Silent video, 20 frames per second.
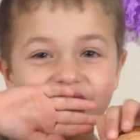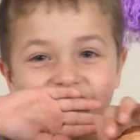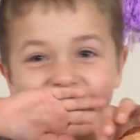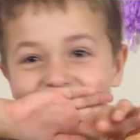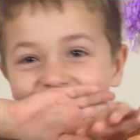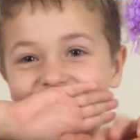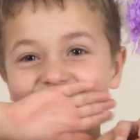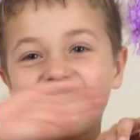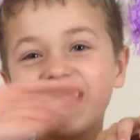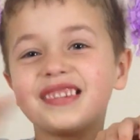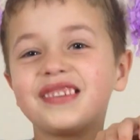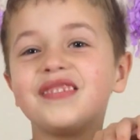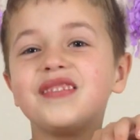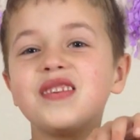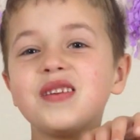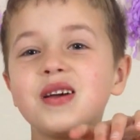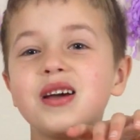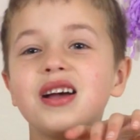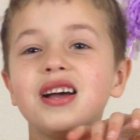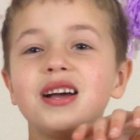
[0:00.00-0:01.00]
Wait, guys, I'm
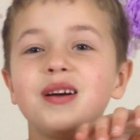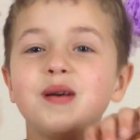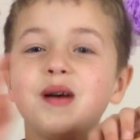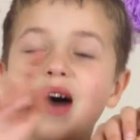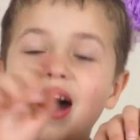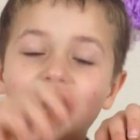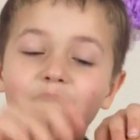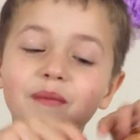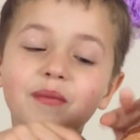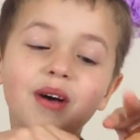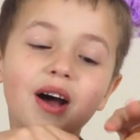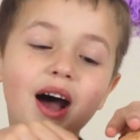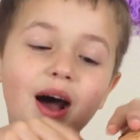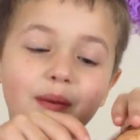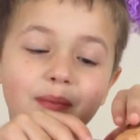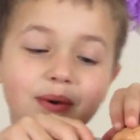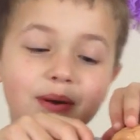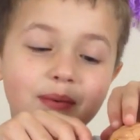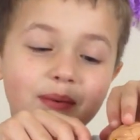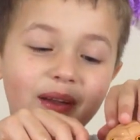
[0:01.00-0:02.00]
gonna, um,
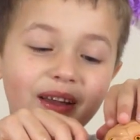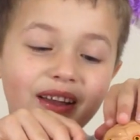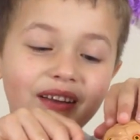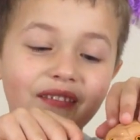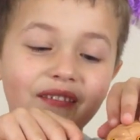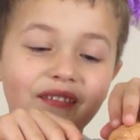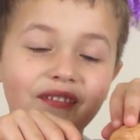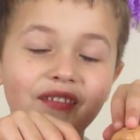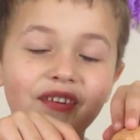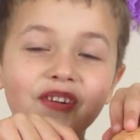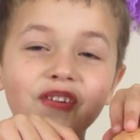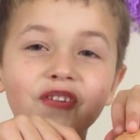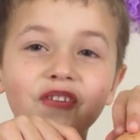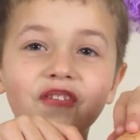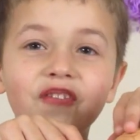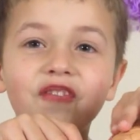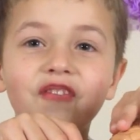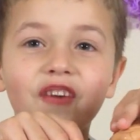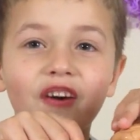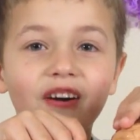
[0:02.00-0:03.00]
I'm gonna make a real
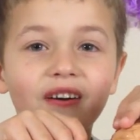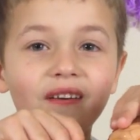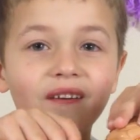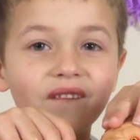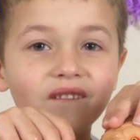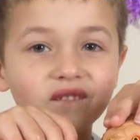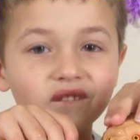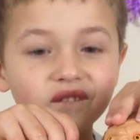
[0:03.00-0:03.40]
fart.